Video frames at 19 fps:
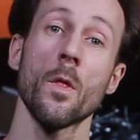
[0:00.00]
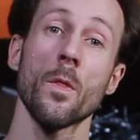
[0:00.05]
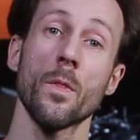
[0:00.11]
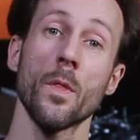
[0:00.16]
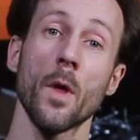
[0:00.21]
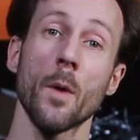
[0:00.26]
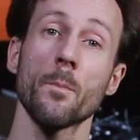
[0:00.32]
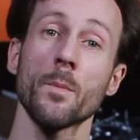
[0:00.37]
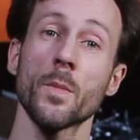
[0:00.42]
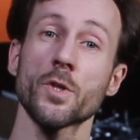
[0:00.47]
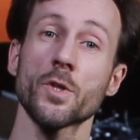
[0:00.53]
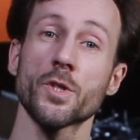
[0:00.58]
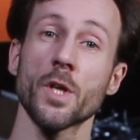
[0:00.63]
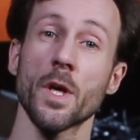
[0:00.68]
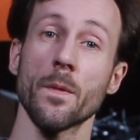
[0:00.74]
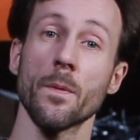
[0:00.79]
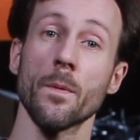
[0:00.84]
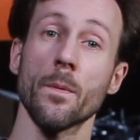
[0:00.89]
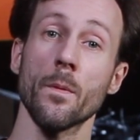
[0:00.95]
Number
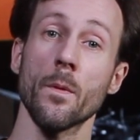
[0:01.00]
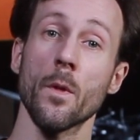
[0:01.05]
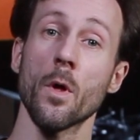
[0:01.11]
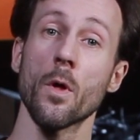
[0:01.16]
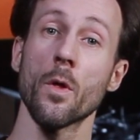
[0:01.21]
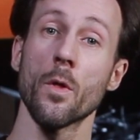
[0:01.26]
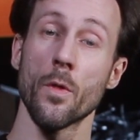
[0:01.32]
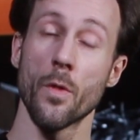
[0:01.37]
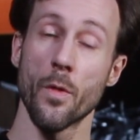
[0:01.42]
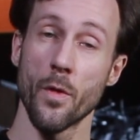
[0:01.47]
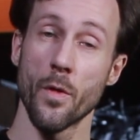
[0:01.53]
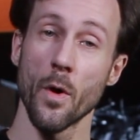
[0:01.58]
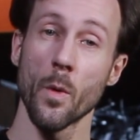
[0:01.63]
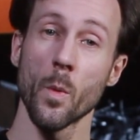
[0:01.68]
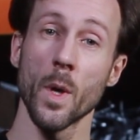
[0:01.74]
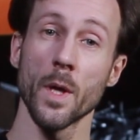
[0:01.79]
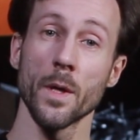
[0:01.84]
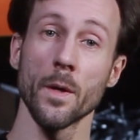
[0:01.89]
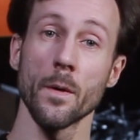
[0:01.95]
10. The
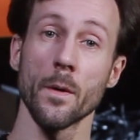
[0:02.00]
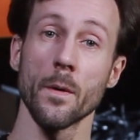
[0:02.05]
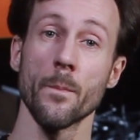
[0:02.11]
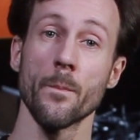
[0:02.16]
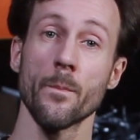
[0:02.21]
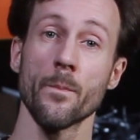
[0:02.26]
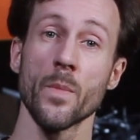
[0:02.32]
weather.